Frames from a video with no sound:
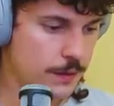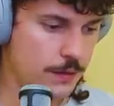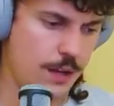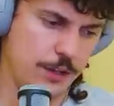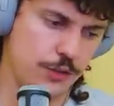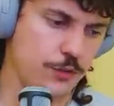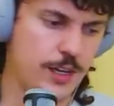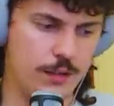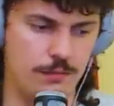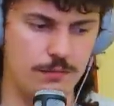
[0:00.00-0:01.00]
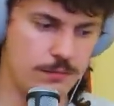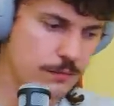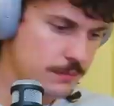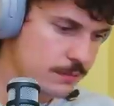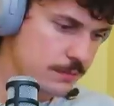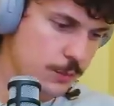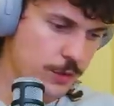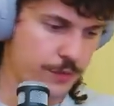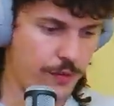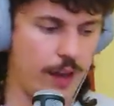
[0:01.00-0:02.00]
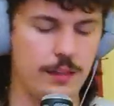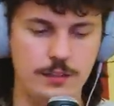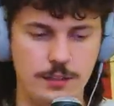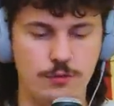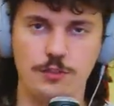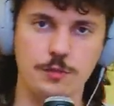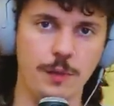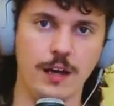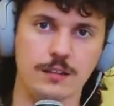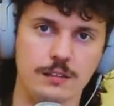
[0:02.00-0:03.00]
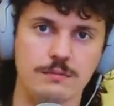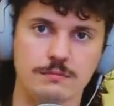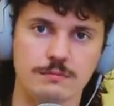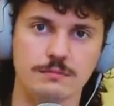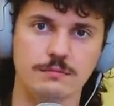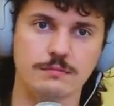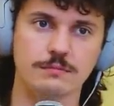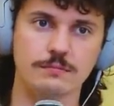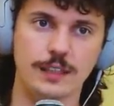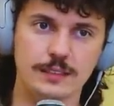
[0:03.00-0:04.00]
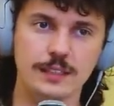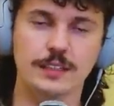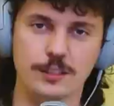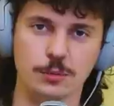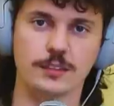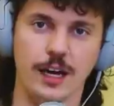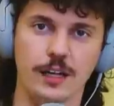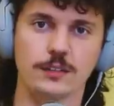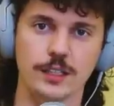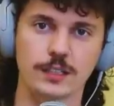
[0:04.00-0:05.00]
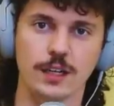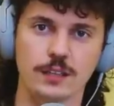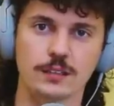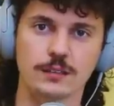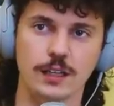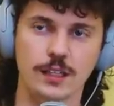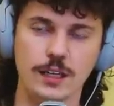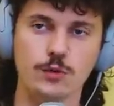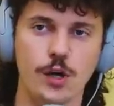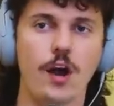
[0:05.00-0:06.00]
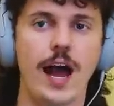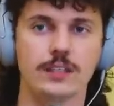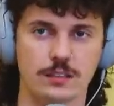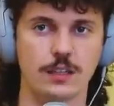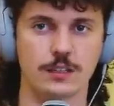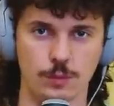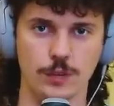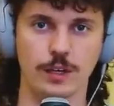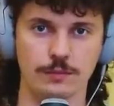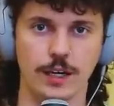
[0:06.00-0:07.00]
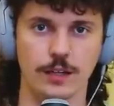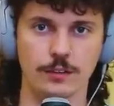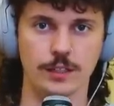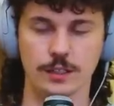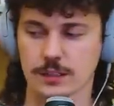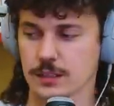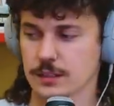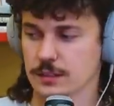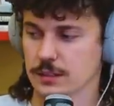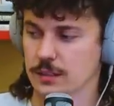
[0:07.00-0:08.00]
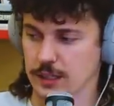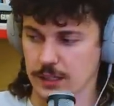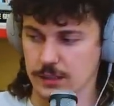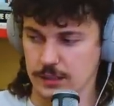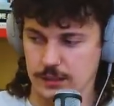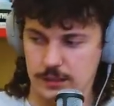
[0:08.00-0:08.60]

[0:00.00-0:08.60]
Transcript: Oh, yeah. Treat with violent disrespect. I think that's what diarrhea does. I think that's what your ass does when you have diarrhea. Okay?